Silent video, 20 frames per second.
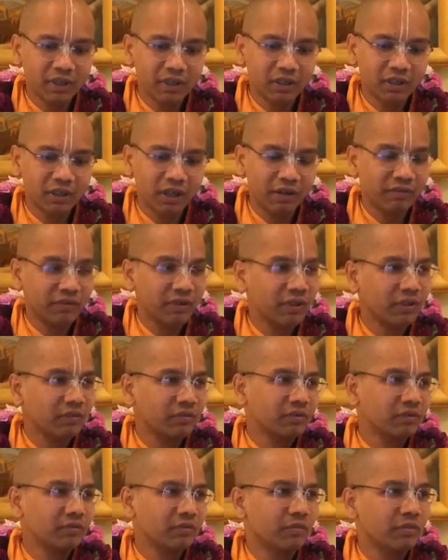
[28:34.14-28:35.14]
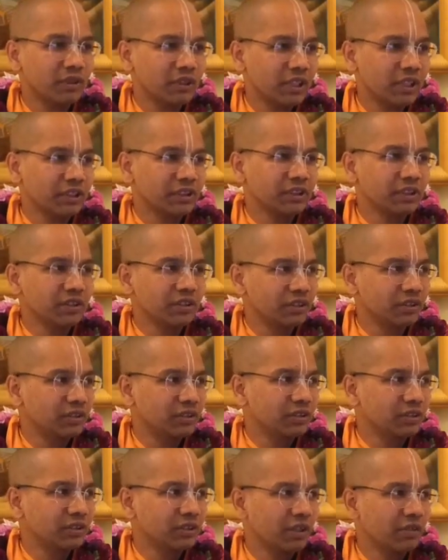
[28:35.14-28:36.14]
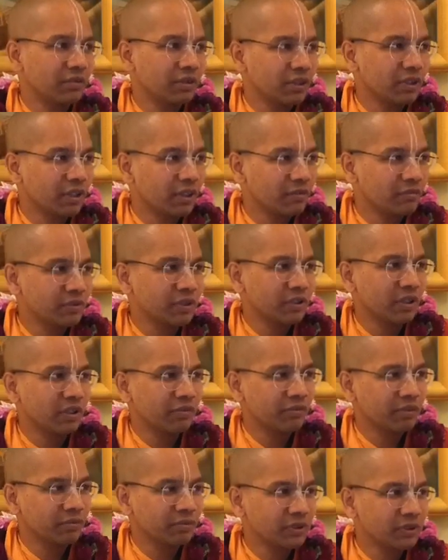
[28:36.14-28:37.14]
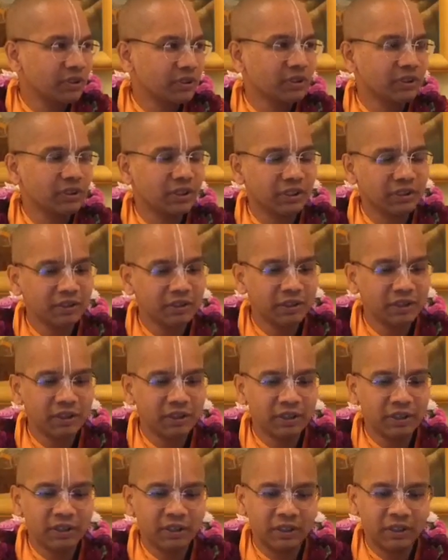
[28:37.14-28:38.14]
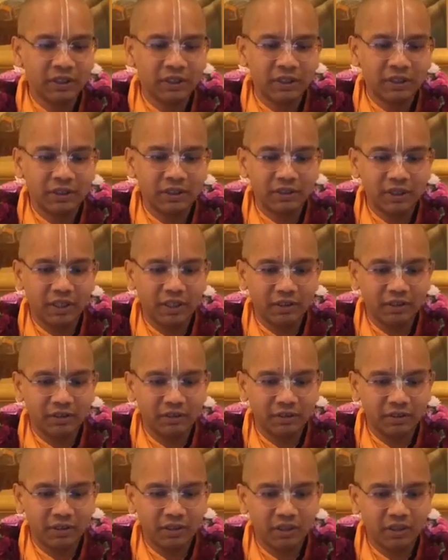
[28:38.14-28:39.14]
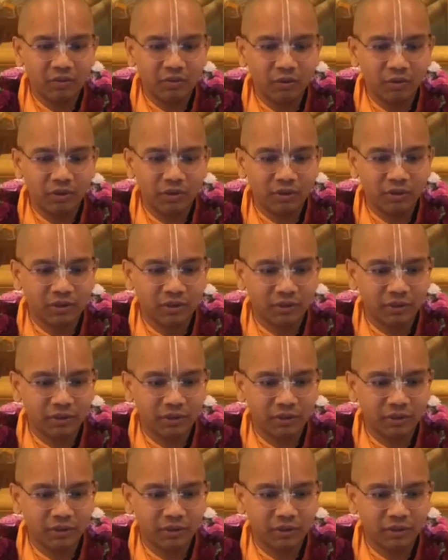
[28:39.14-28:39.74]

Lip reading: after rejections several times and after persisting, then he was